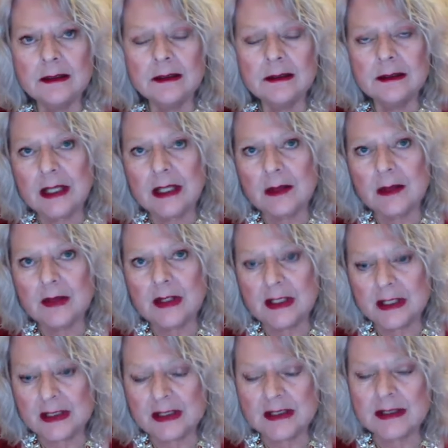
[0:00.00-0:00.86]
Now,
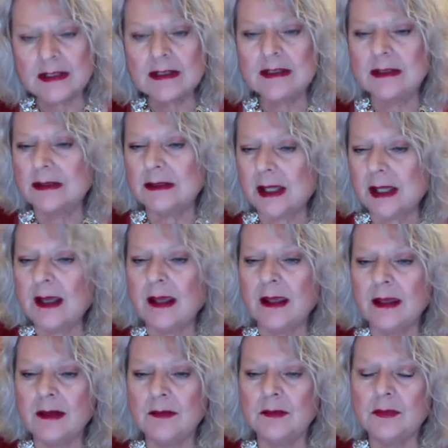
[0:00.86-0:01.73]
this is a
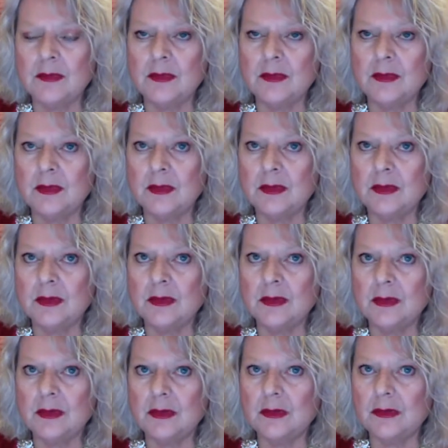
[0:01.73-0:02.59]
time
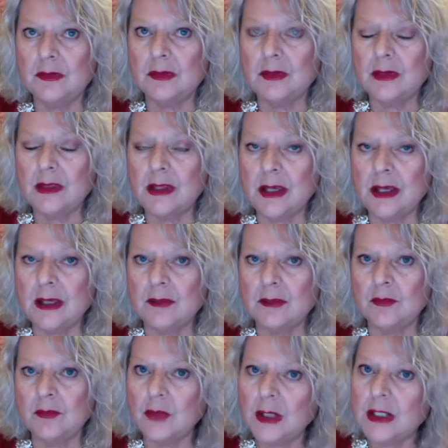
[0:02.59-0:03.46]

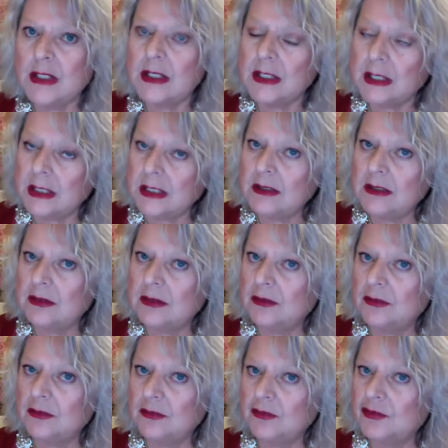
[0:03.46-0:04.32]
that we need
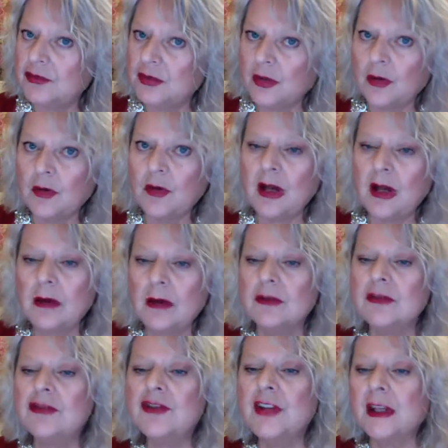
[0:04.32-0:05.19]
to show our
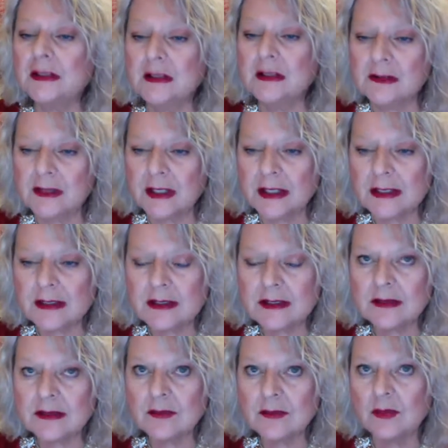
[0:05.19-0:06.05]

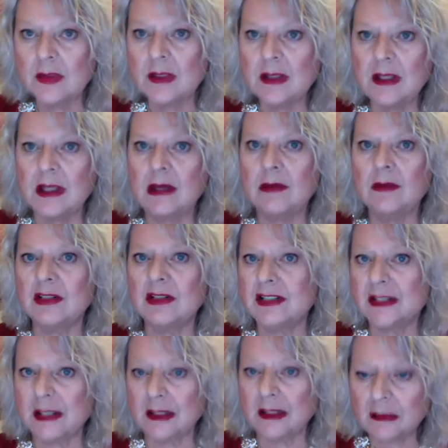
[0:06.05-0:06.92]
gentleness with
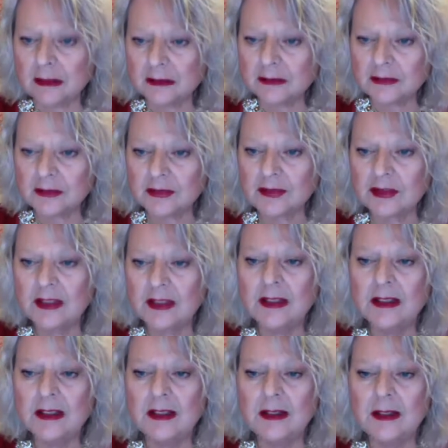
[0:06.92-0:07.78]
ourselves,
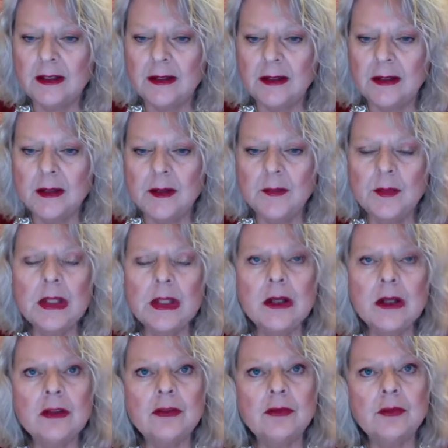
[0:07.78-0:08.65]

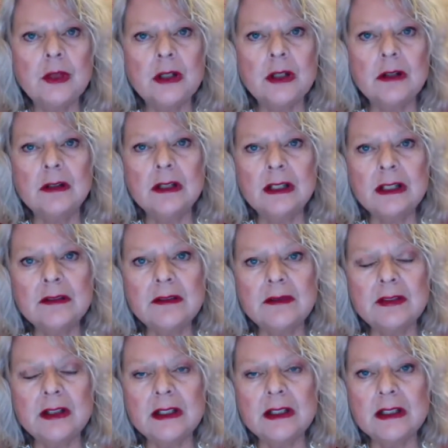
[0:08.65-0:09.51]
because we are
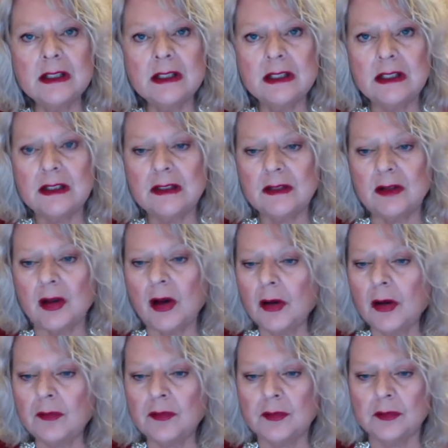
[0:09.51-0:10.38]
living in
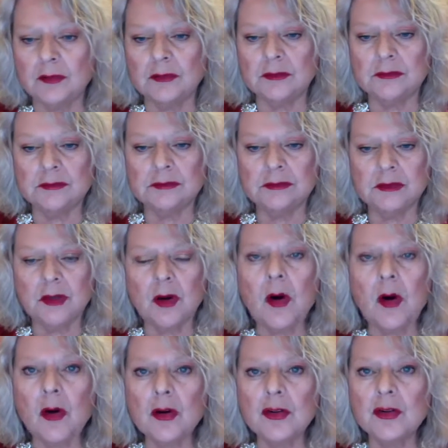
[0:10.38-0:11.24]
awful,
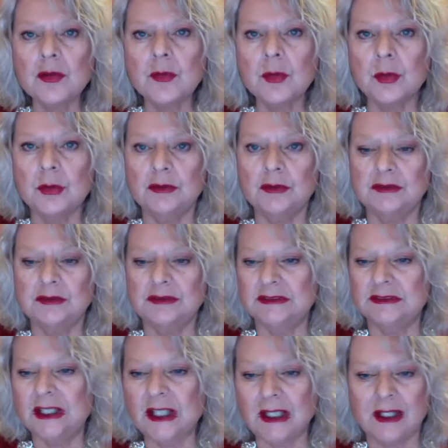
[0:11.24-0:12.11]
horrible
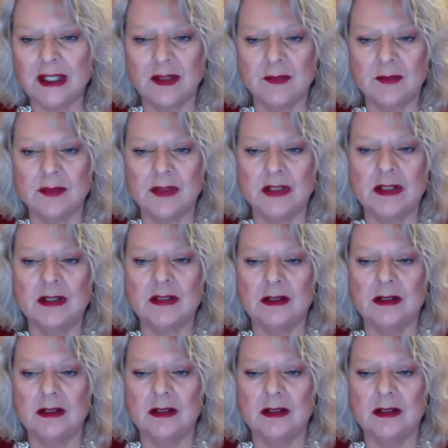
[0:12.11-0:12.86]
times